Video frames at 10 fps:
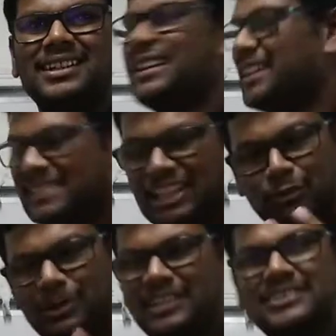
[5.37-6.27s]
Yes,
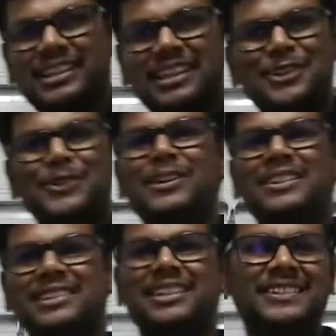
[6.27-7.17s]
everybody is saying goodwill
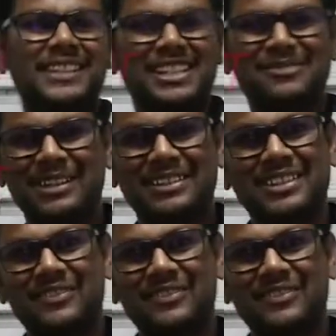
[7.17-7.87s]
is an intangible asset.